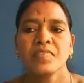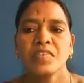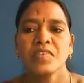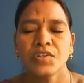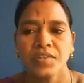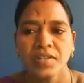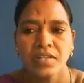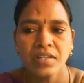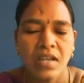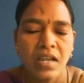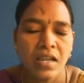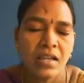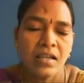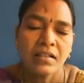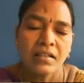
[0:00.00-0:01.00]
Okay.
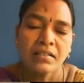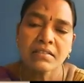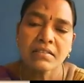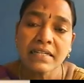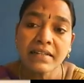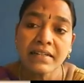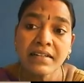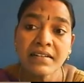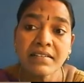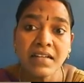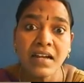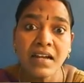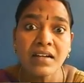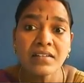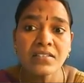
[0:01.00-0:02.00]
The second
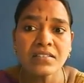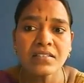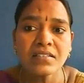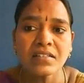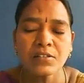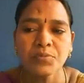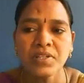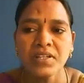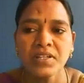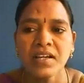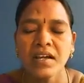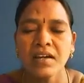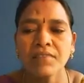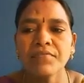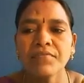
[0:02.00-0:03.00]
task that we
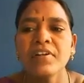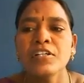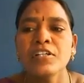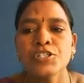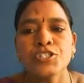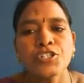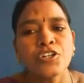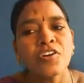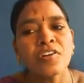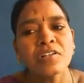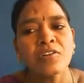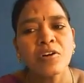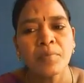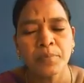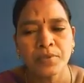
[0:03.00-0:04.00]
have, short
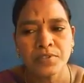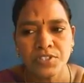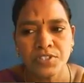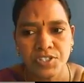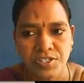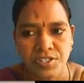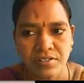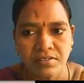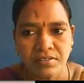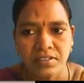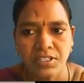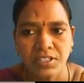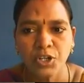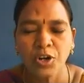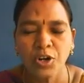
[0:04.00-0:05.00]
composition,
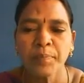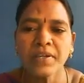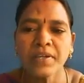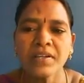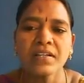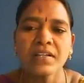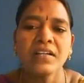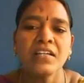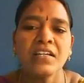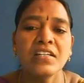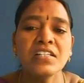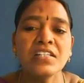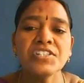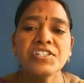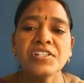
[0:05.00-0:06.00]
topic,
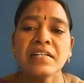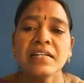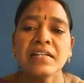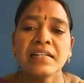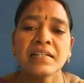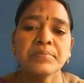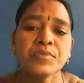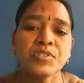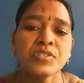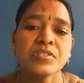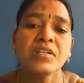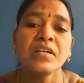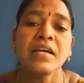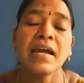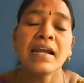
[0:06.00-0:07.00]
initial attempts
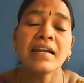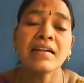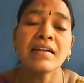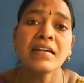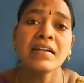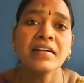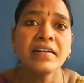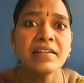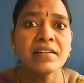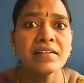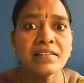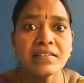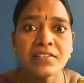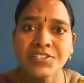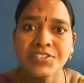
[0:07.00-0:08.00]
at learning a
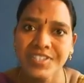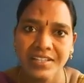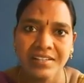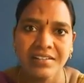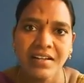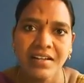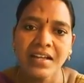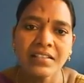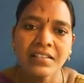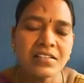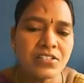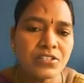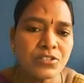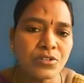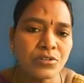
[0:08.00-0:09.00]
skill. And
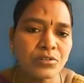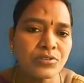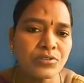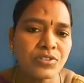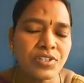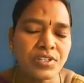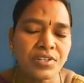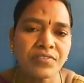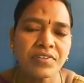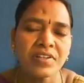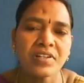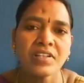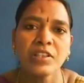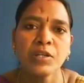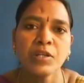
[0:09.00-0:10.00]
this is also
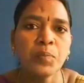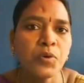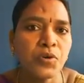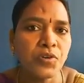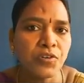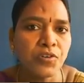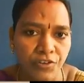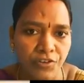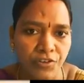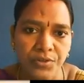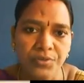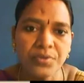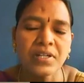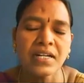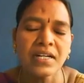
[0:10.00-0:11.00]
given in the book for
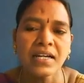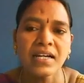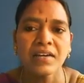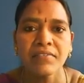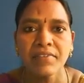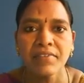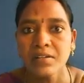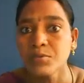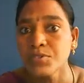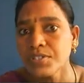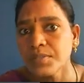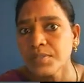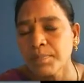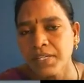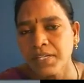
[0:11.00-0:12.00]
you. And I have announced
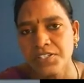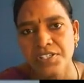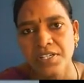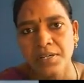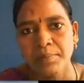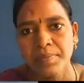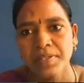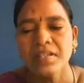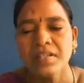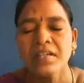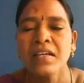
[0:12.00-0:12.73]
the page number.